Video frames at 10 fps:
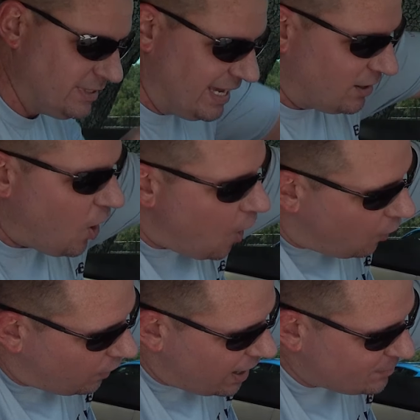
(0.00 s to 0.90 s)
at
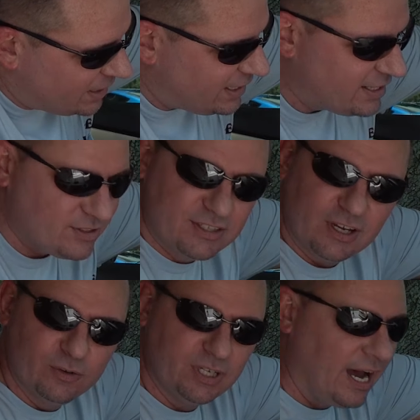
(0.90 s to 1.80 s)
all. I mean, it is
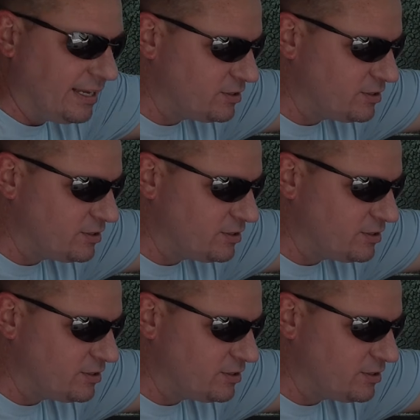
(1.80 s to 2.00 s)
so tight.